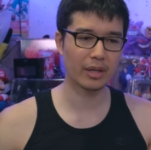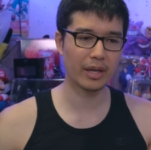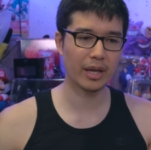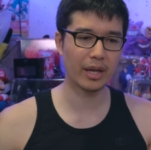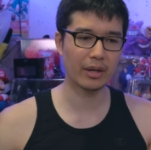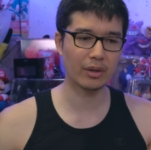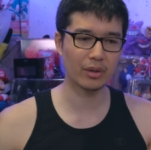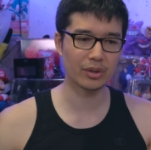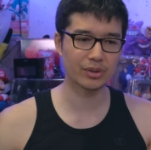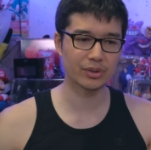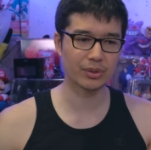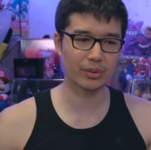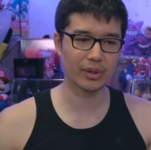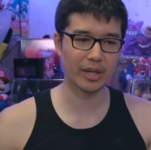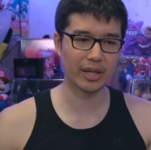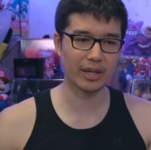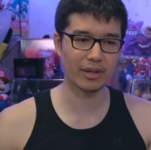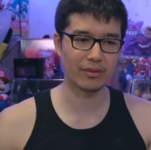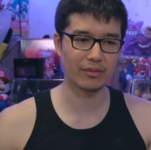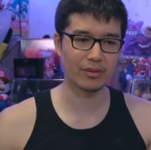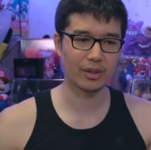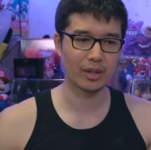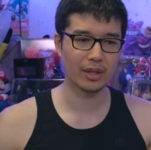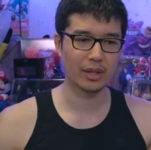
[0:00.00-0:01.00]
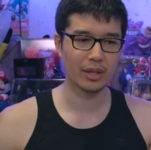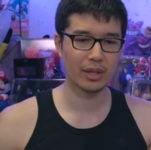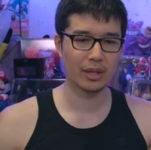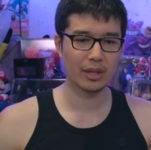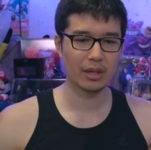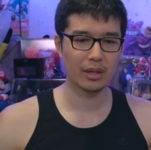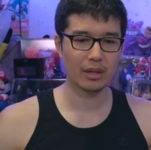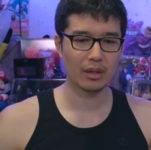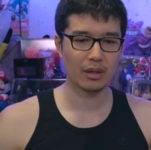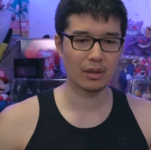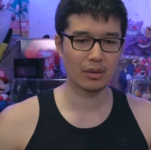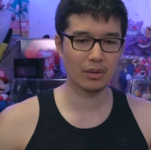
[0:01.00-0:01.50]
And also kind of
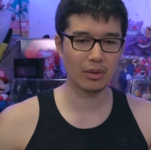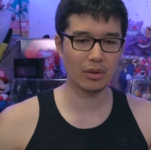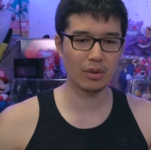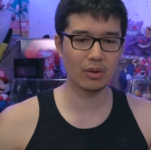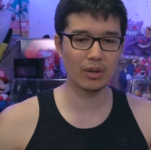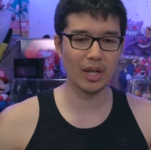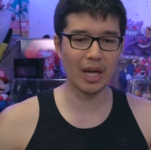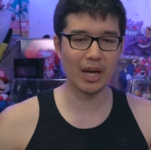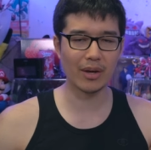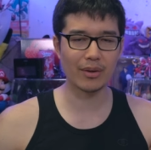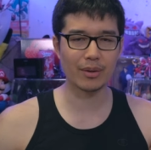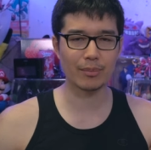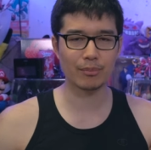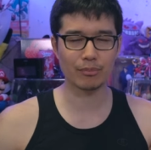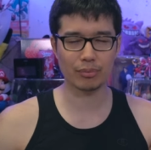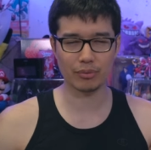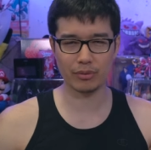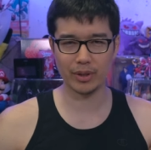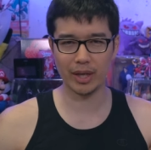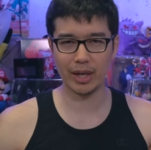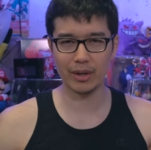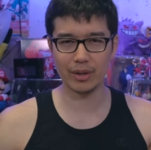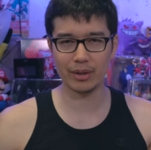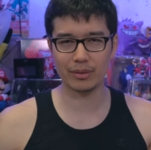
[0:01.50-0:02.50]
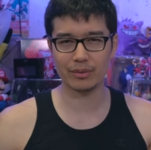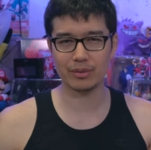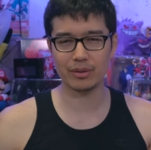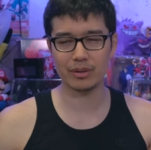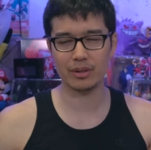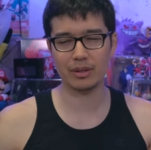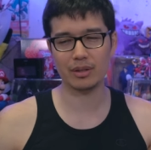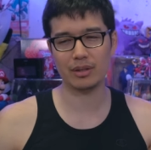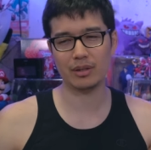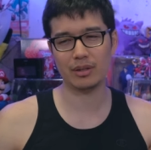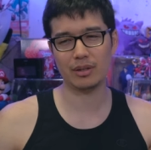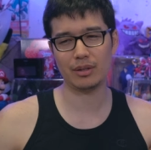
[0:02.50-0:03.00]
a little loud and proud
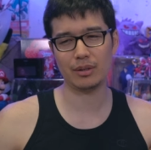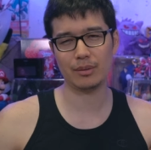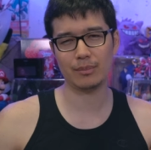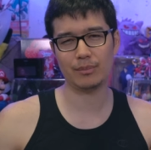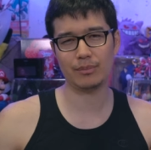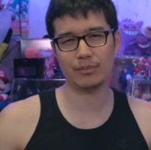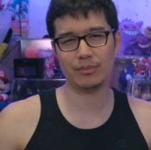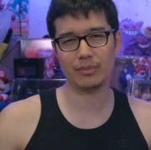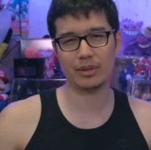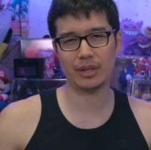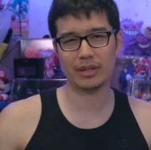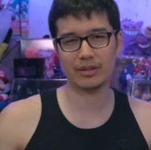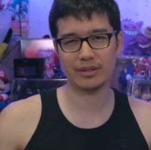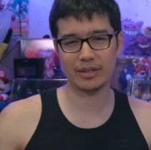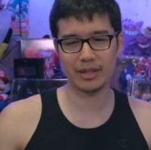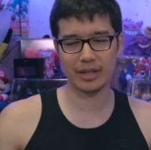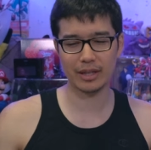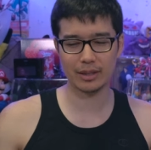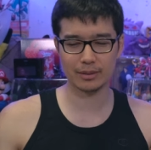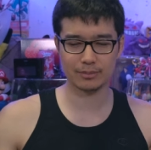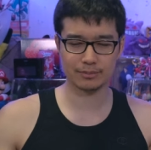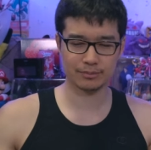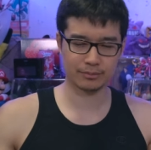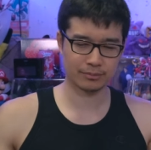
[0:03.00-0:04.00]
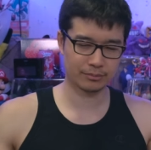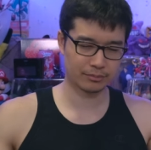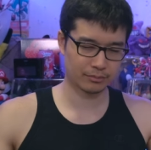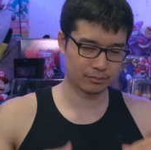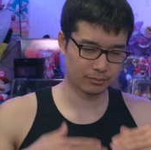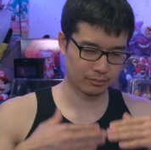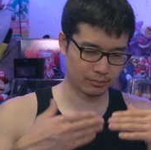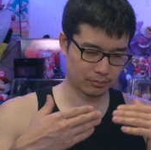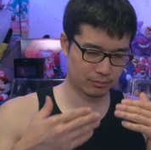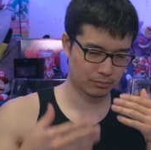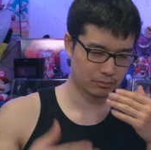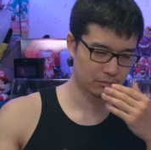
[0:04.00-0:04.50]
um, at that.
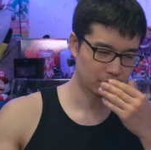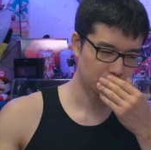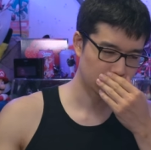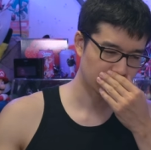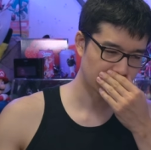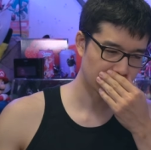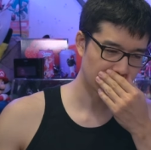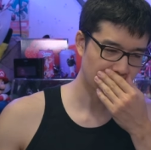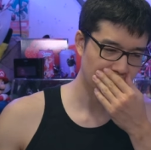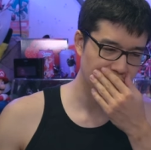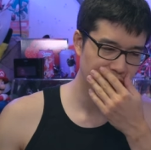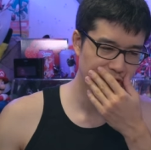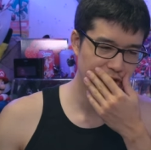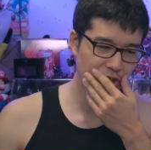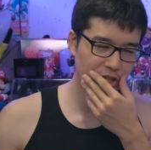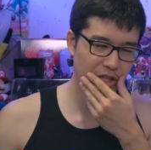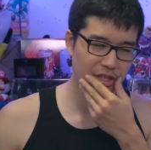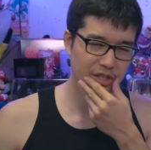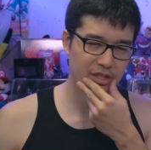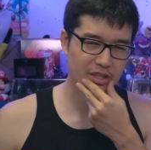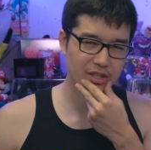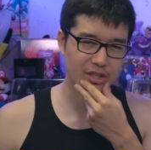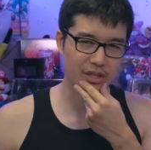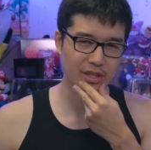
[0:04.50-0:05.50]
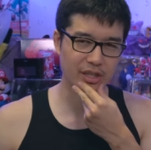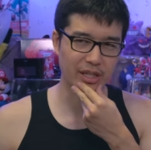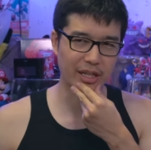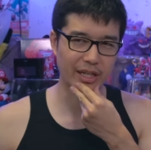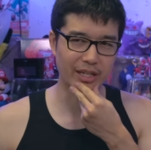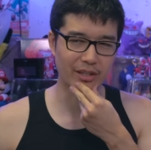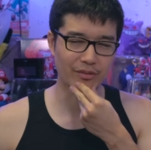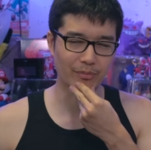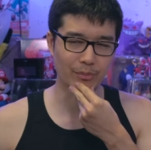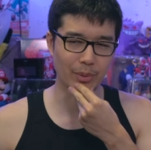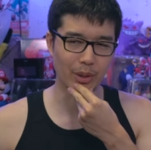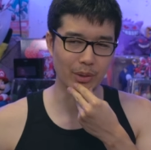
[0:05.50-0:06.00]
She does
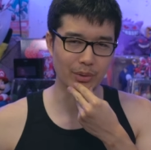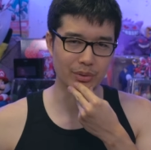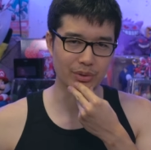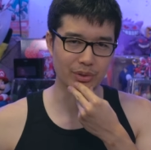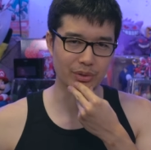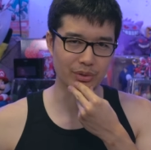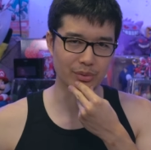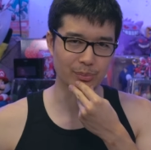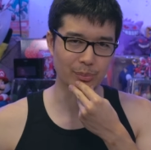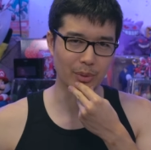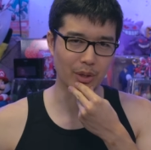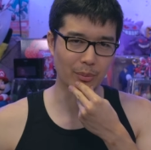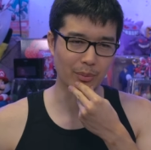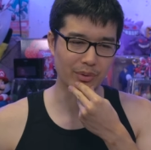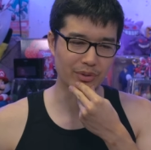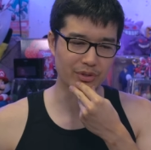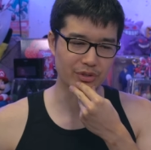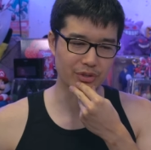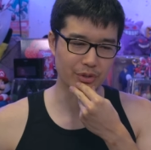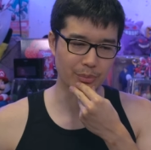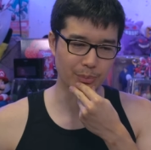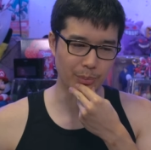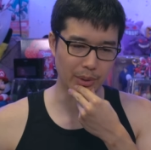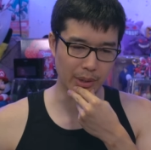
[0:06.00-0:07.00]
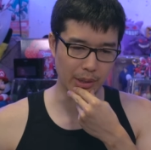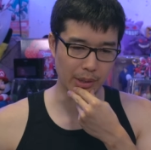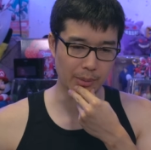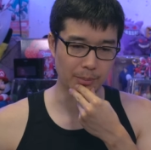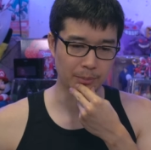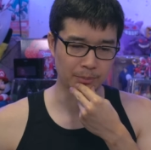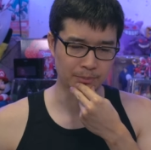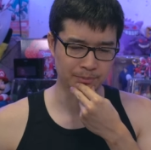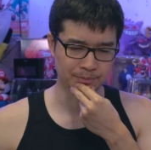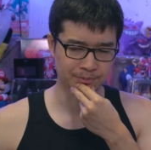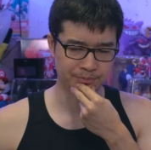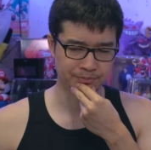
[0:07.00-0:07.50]
kind of boast those moments to me
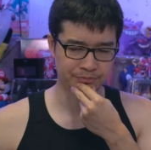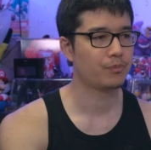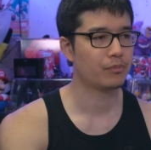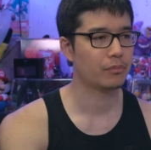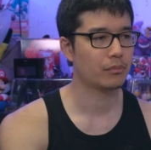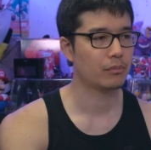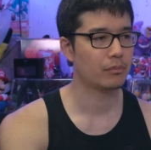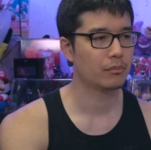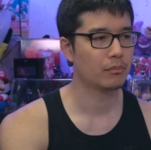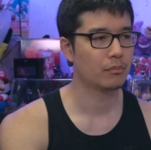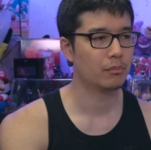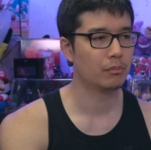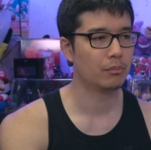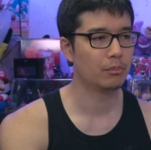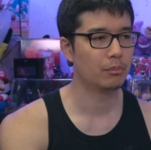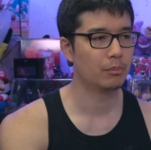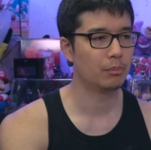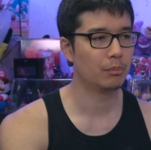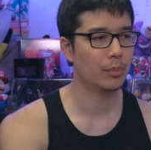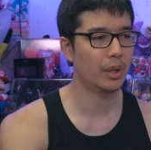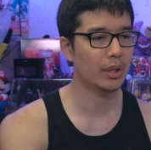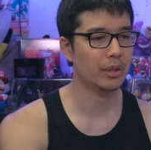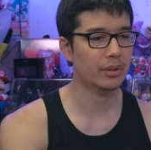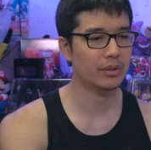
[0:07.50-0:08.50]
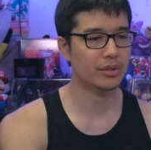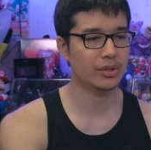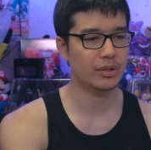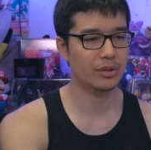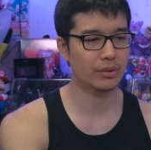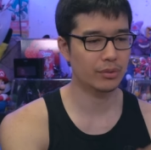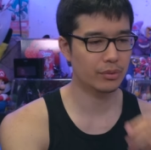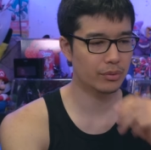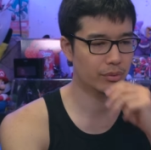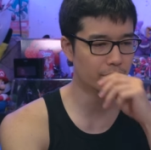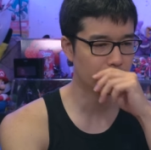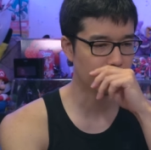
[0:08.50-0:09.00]
but
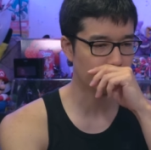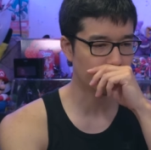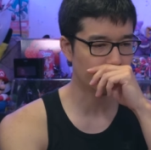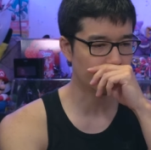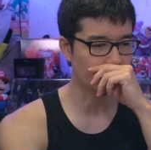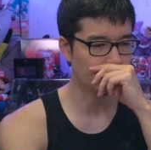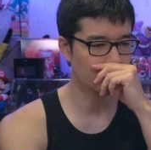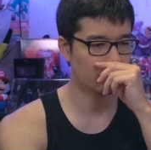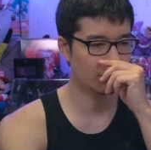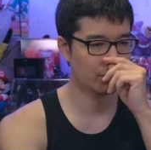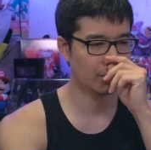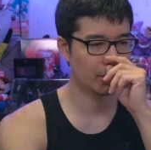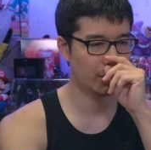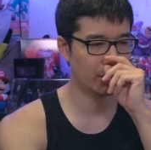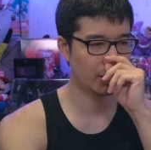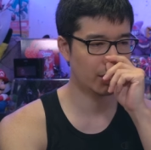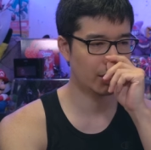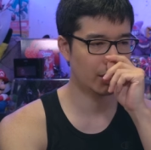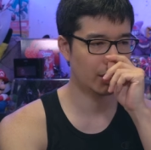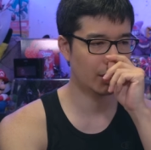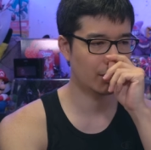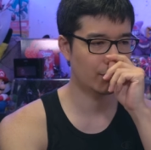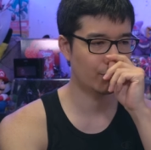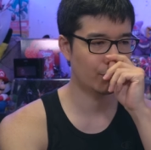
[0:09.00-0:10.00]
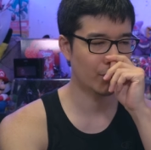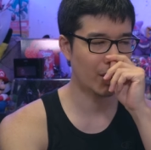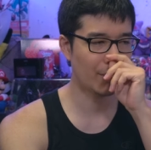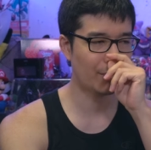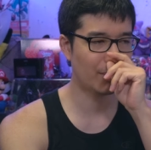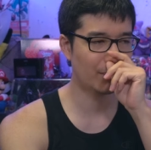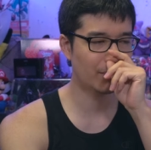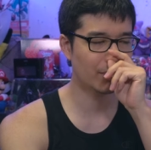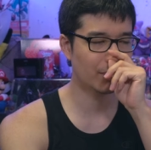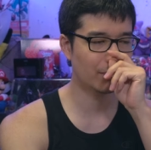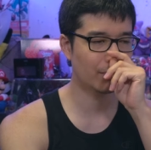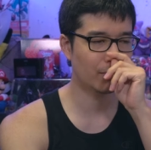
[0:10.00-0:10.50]
to um, wrap
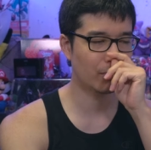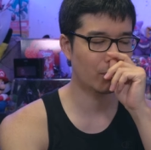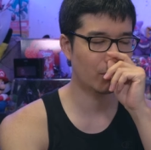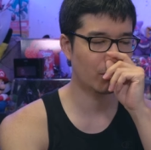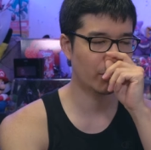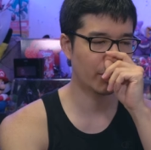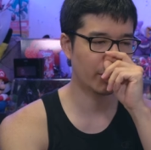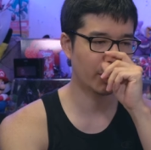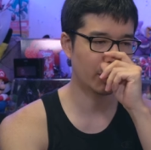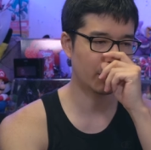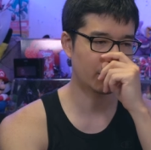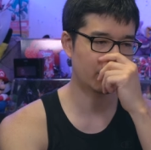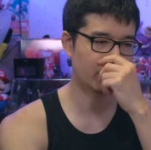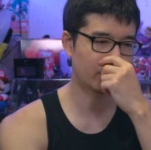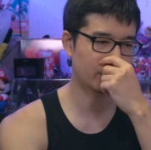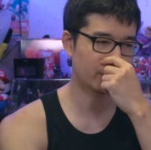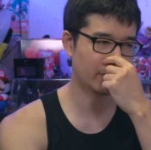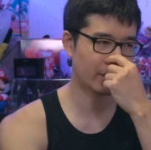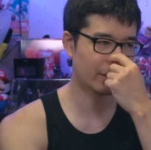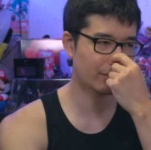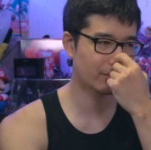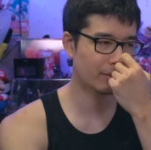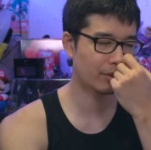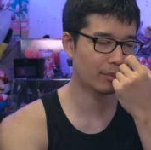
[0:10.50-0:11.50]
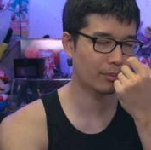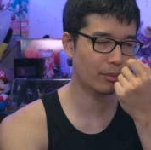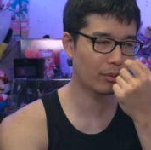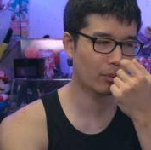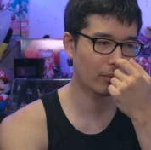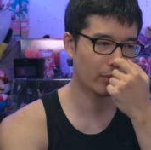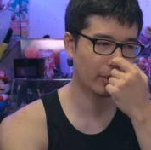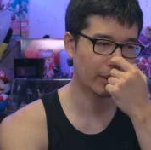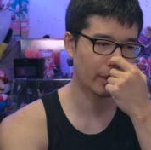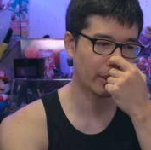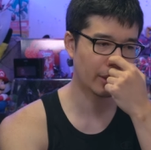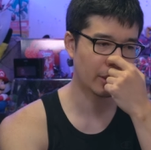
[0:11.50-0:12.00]
up the point, to get to the
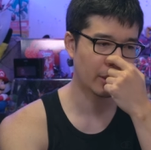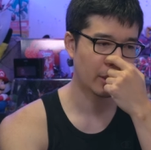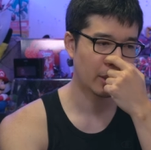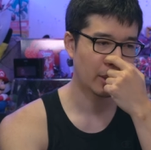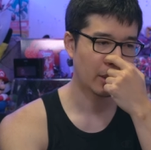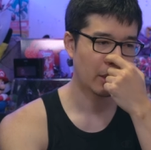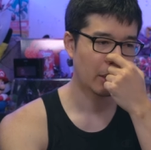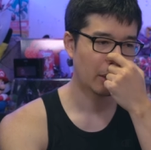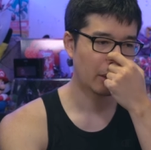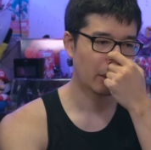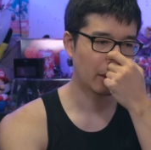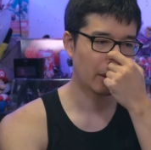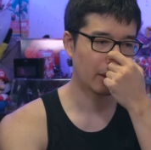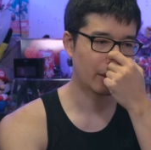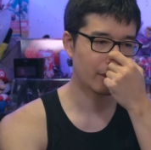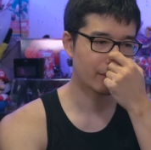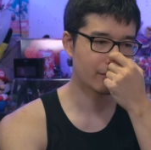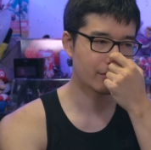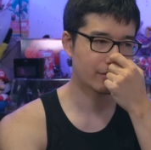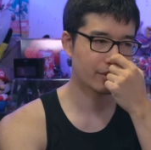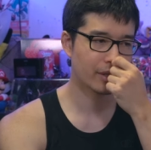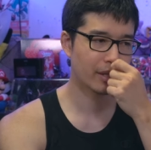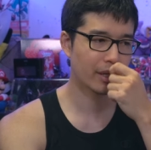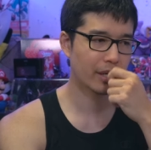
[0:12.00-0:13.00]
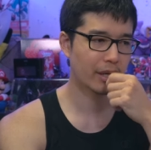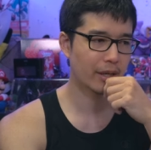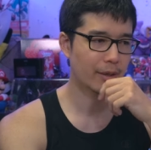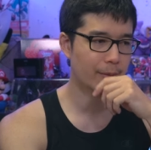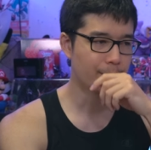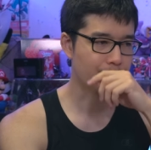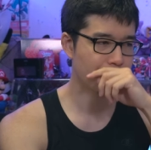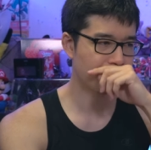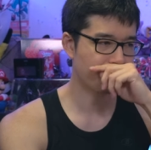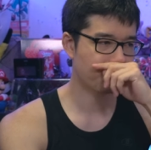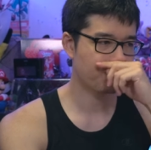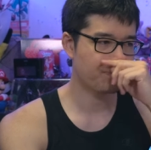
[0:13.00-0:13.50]
point, is that
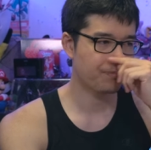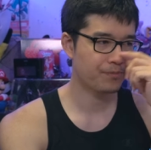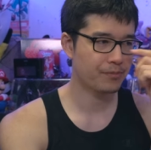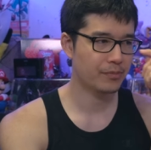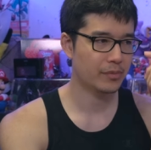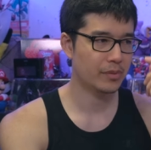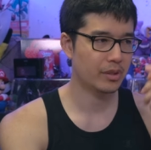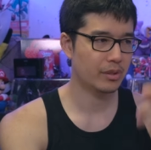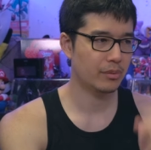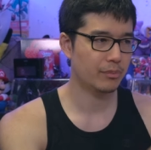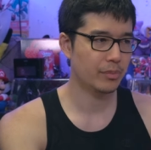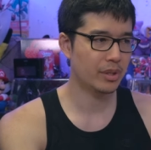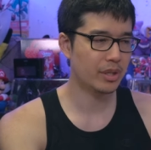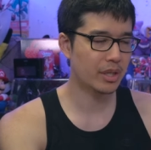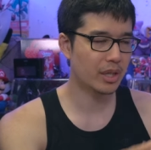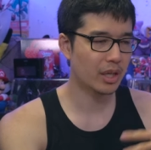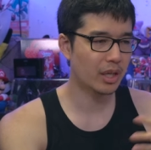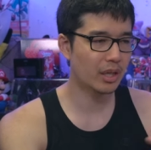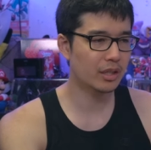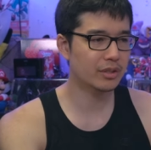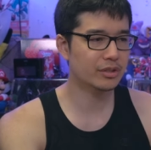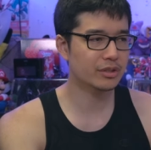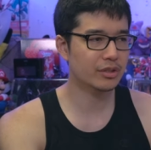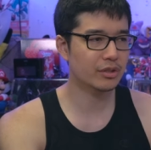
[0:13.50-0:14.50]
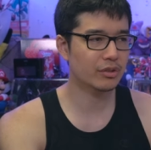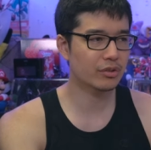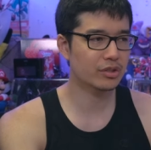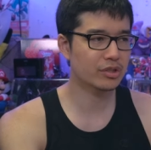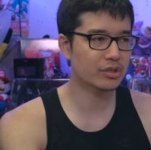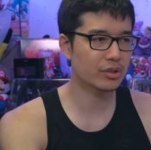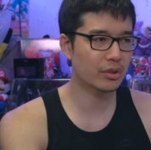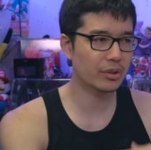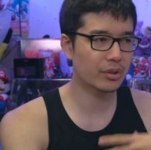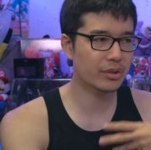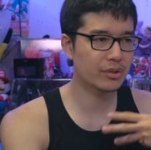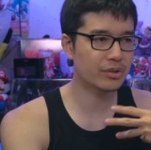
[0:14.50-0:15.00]
because they're
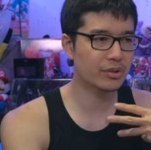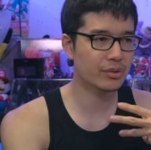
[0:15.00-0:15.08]
starting